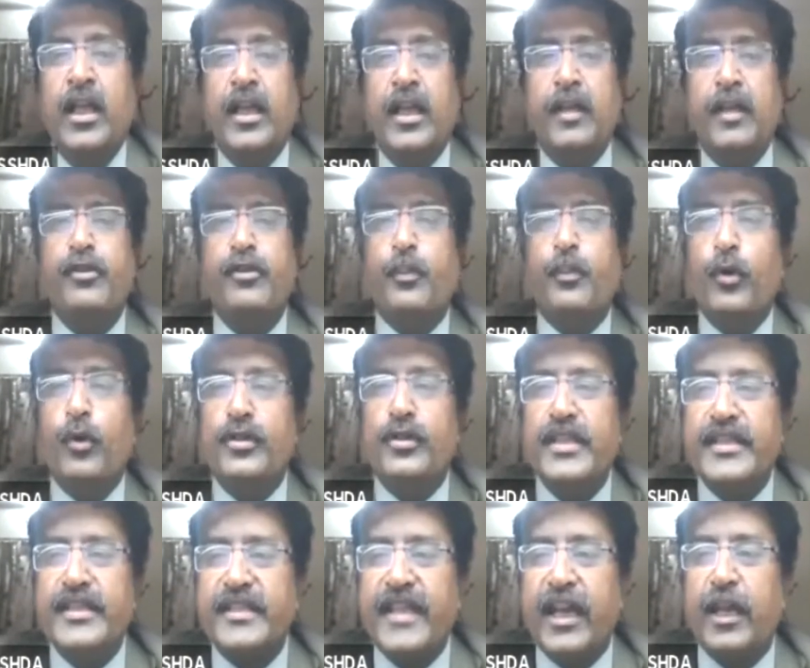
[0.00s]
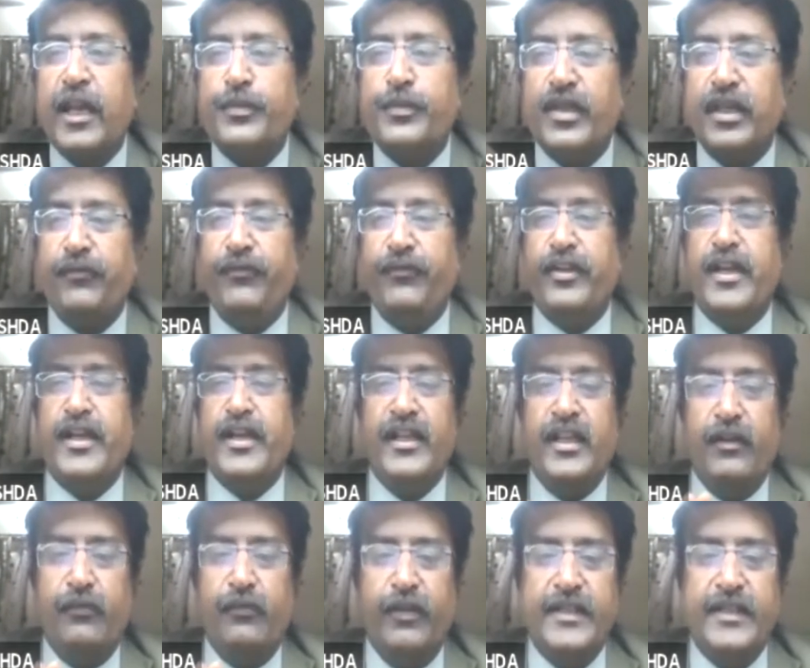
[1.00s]
If you put this kind of certificate in
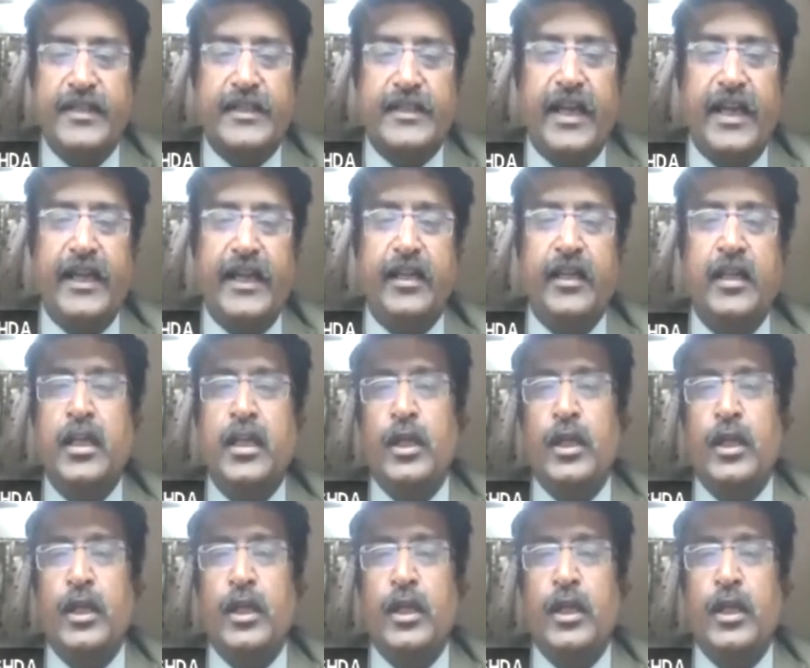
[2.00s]
a one slide,